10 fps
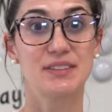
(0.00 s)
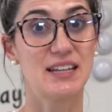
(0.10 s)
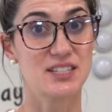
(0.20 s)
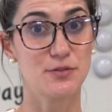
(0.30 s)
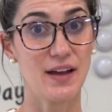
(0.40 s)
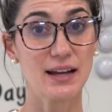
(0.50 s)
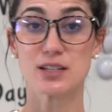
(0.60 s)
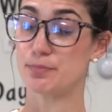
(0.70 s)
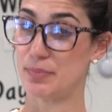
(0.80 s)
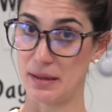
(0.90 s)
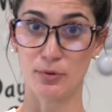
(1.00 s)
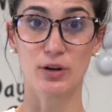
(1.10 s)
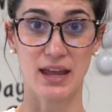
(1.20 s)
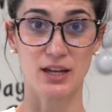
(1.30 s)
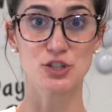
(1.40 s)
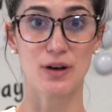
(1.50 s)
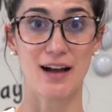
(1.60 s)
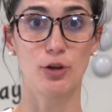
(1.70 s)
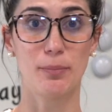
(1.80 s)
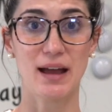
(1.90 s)
That's a fact. People can
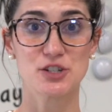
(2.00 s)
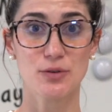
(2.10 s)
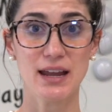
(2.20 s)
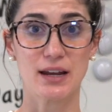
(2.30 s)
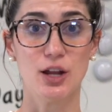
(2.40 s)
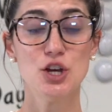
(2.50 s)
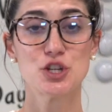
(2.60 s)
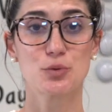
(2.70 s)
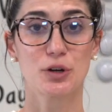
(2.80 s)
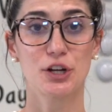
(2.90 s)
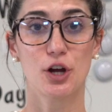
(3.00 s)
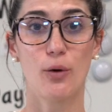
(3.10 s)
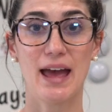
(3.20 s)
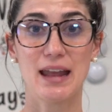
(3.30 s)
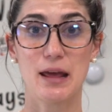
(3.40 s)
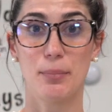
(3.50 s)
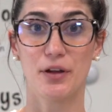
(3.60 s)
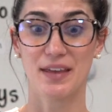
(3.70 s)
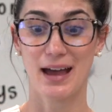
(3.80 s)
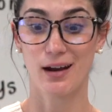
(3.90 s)
travel by train. So we're gonna go ahead and
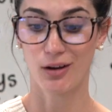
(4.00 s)
put that